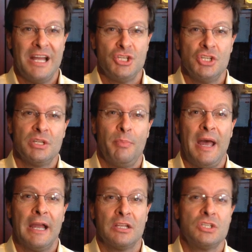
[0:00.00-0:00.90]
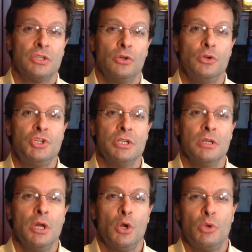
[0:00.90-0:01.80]
not just a packaged
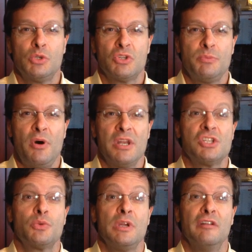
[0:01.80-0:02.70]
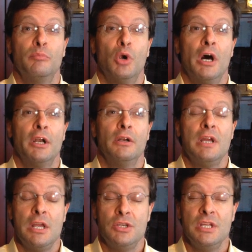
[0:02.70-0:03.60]
solution, which will spawn a suite of
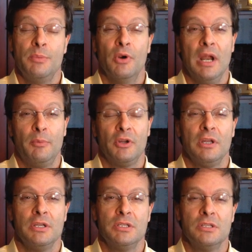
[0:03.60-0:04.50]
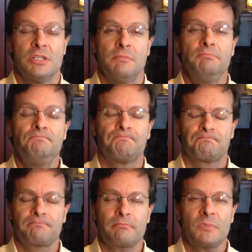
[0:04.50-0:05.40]
broader and deeper applications.
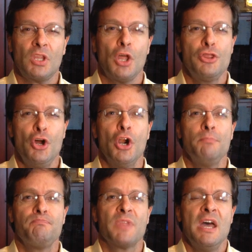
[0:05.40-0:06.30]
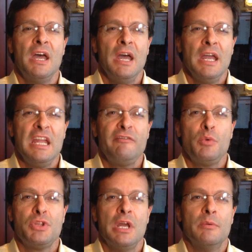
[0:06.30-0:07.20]
Third,
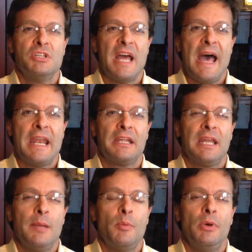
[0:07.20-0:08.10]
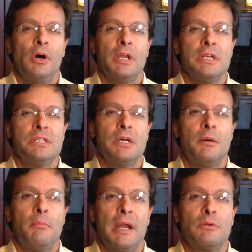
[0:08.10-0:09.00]
even with Yammer's added capabilities,
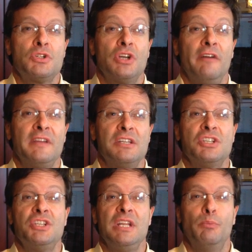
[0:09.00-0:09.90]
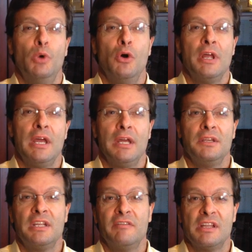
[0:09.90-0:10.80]
Microsoft has a steep road
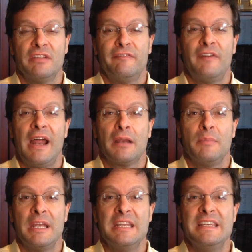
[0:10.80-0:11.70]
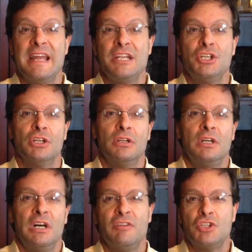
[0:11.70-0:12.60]
ahead given the fragmented nature
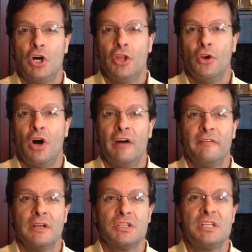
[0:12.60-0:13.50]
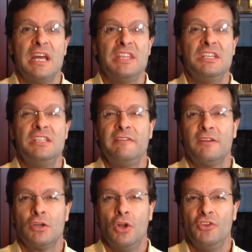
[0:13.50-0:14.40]
of its other offerings and the
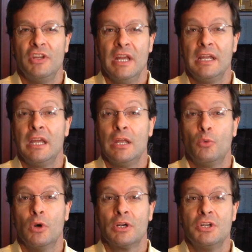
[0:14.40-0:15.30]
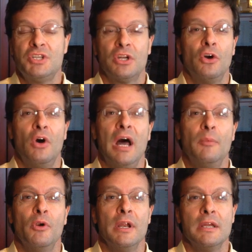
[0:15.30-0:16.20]
difficulty in getting workers to
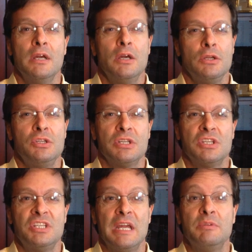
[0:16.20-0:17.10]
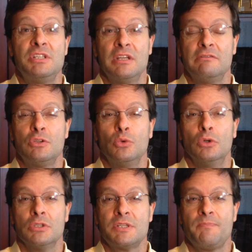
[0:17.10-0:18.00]
collaborate using the same set of
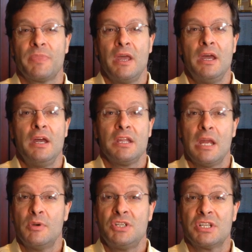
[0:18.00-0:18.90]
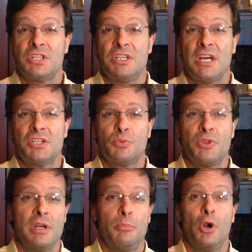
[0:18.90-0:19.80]
tools. Yammer's
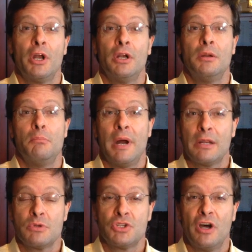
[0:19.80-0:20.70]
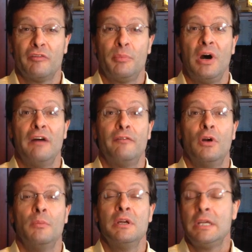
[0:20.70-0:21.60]
success within a broader Microsoft
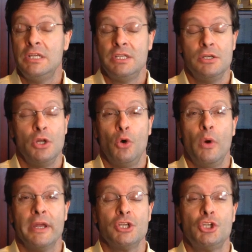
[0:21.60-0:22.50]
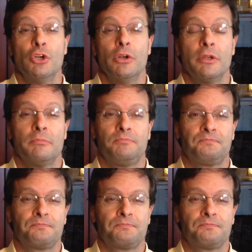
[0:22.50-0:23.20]
platform is in no way assured.